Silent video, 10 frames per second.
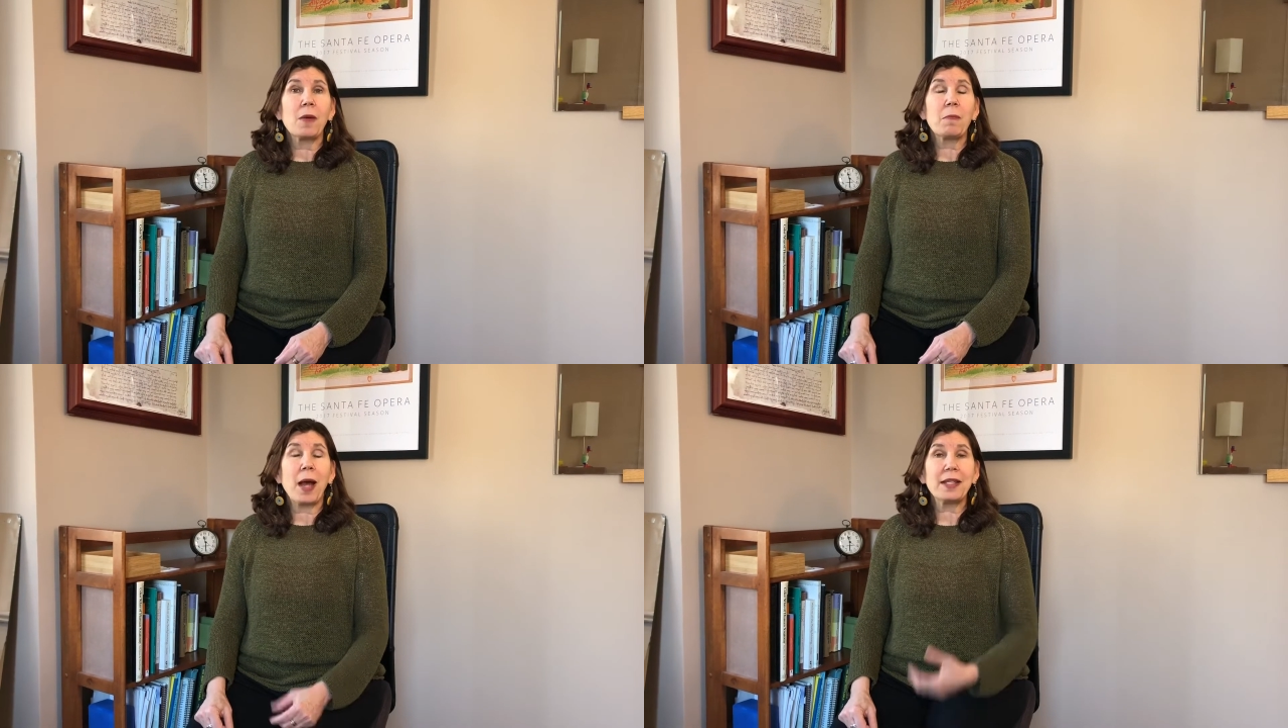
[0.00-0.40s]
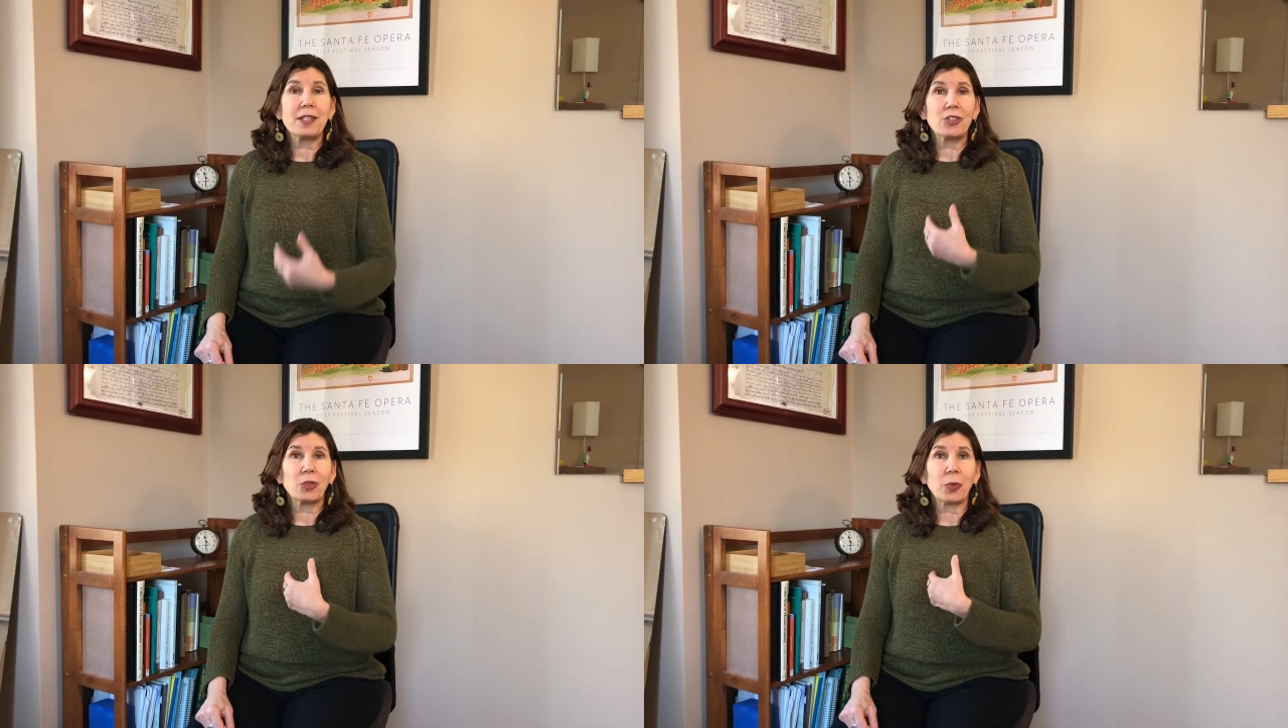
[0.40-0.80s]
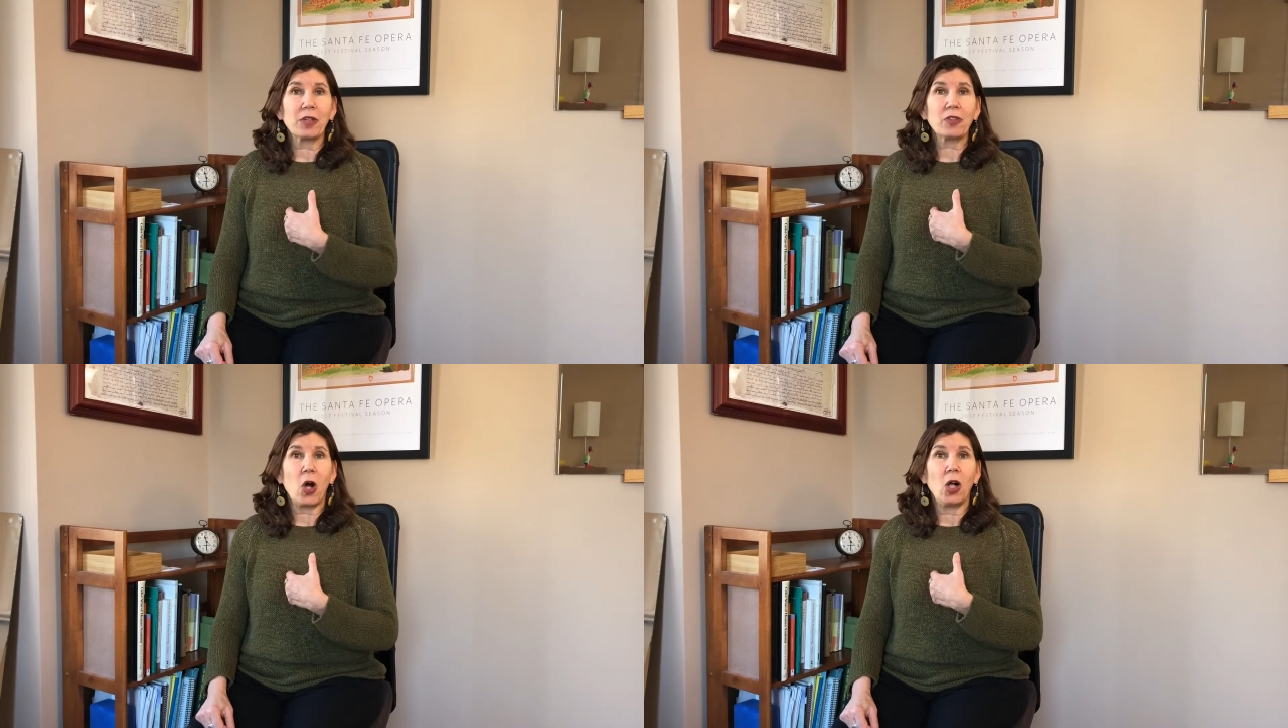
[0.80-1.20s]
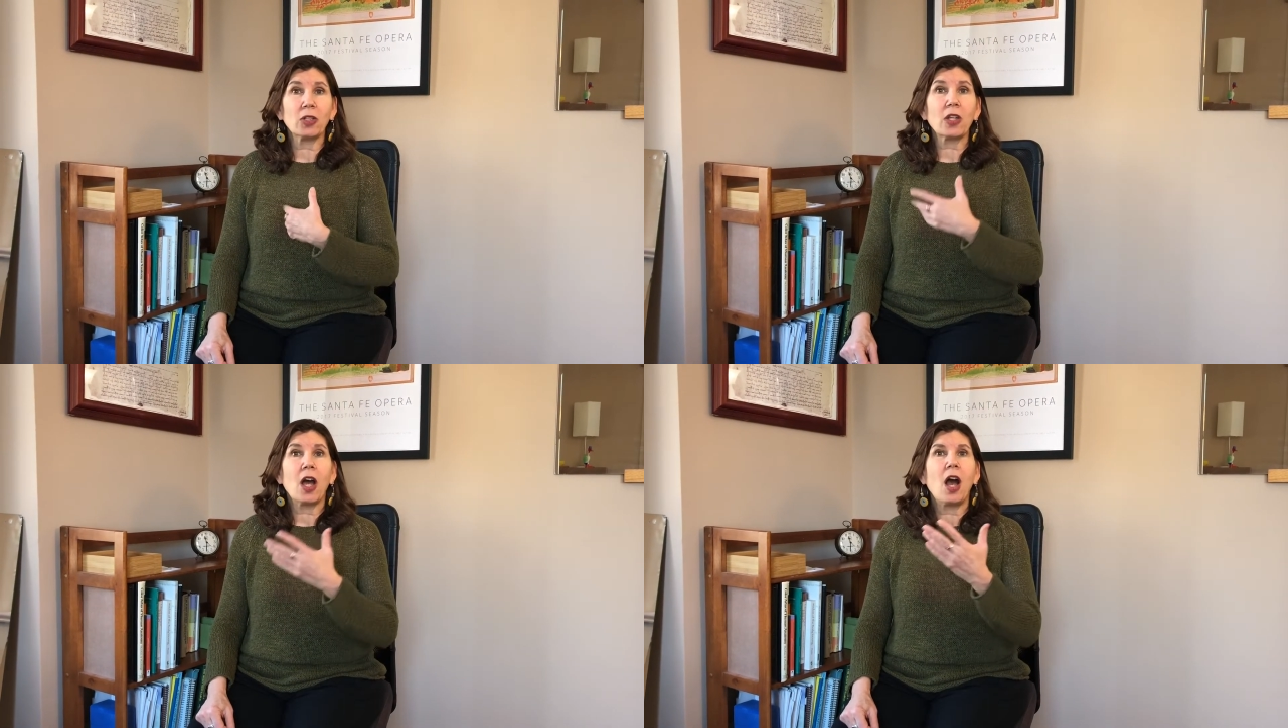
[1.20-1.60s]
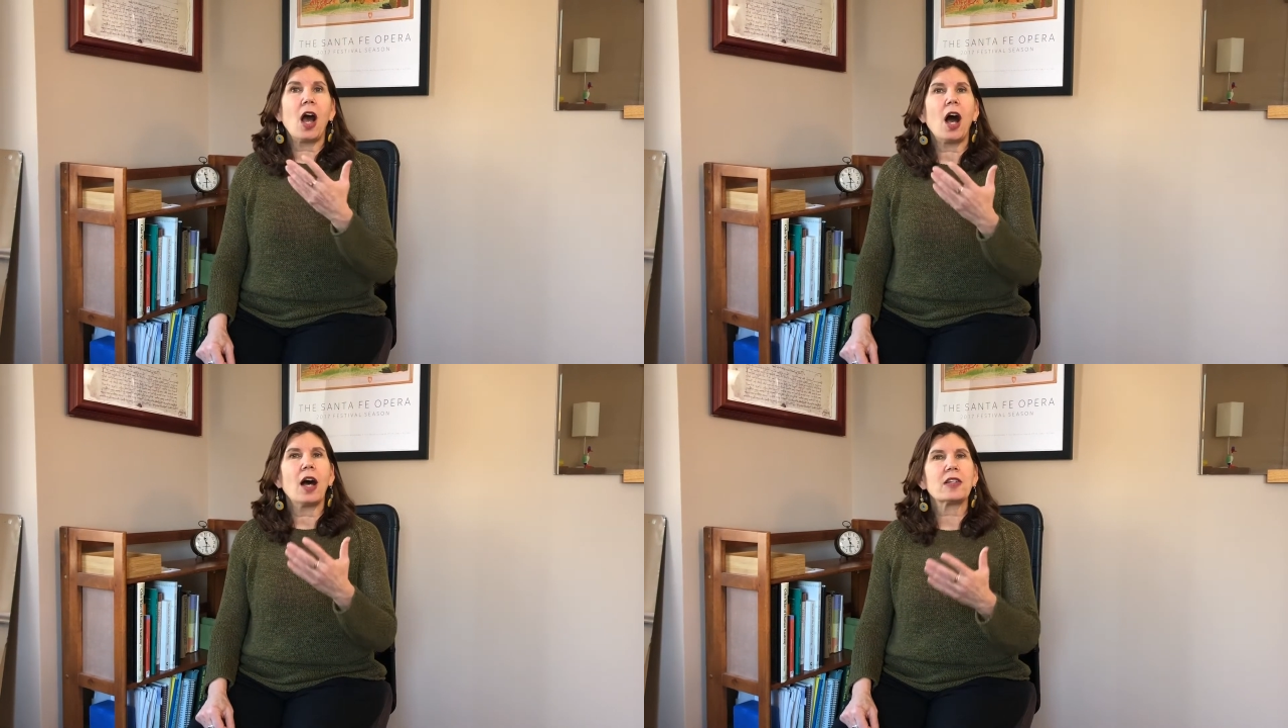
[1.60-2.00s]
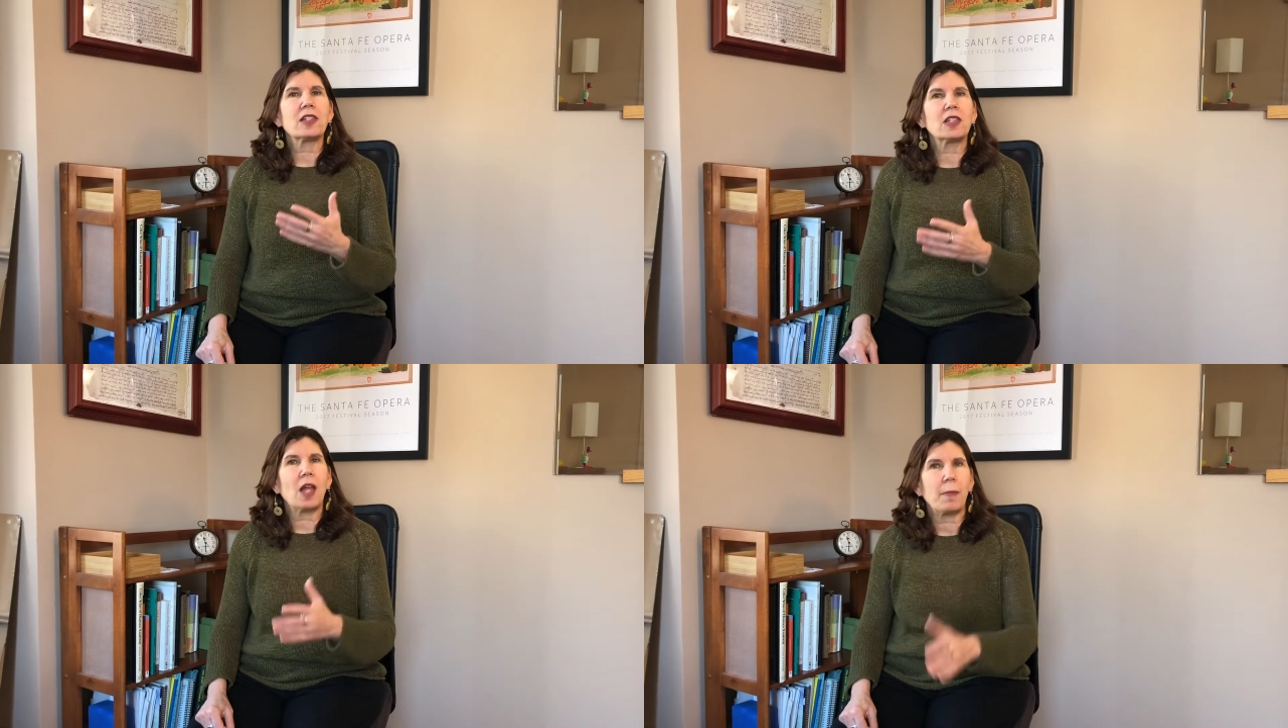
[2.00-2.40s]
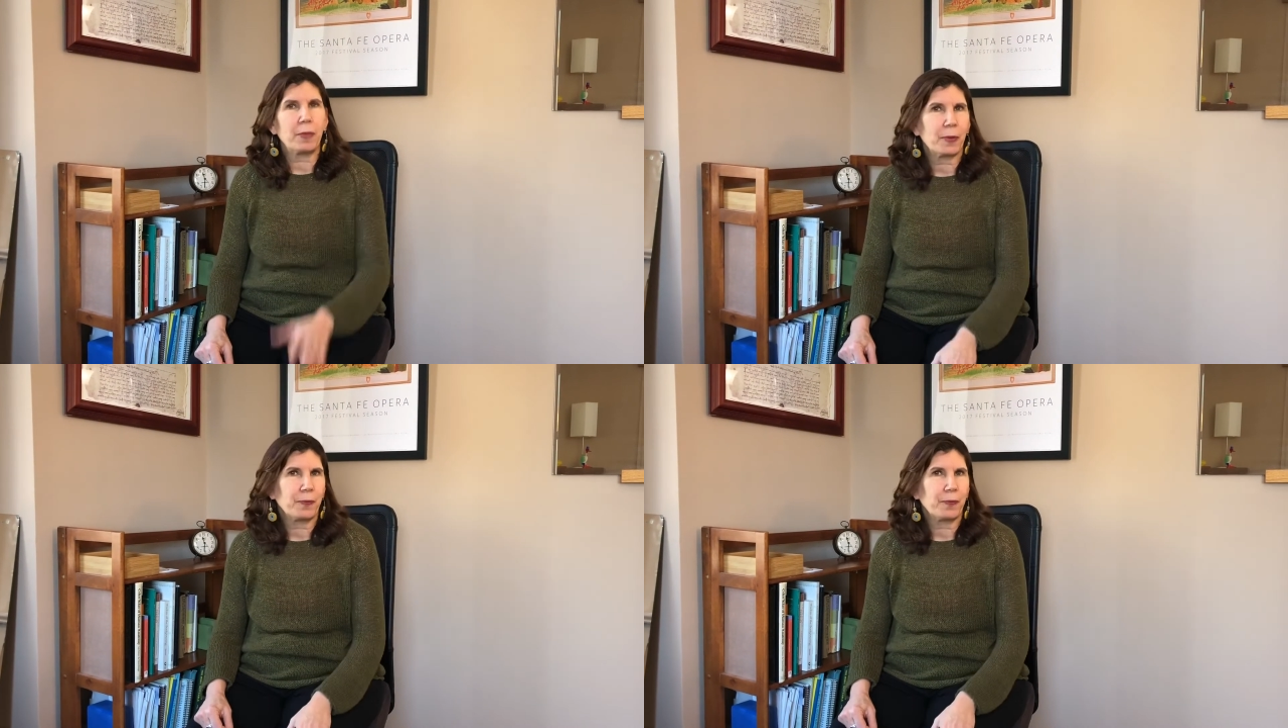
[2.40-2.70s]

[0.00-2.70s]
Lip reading: my teacher would have called a slump.